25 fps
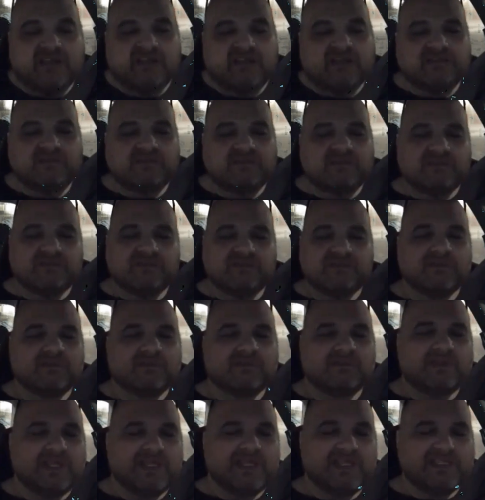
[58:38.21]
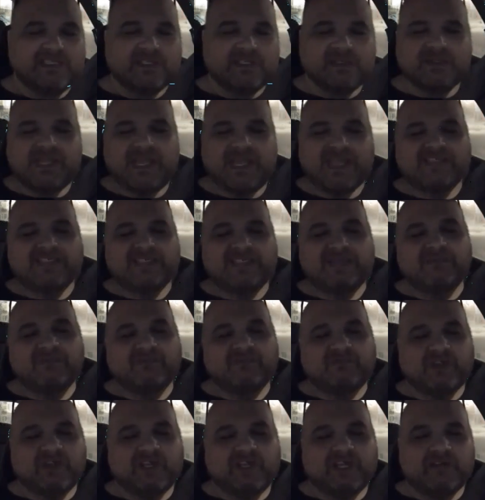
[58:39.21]
of, it still, that yeah. seems
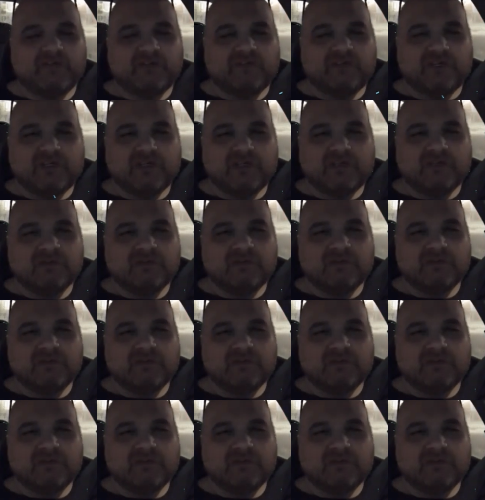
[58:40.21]
really unreal.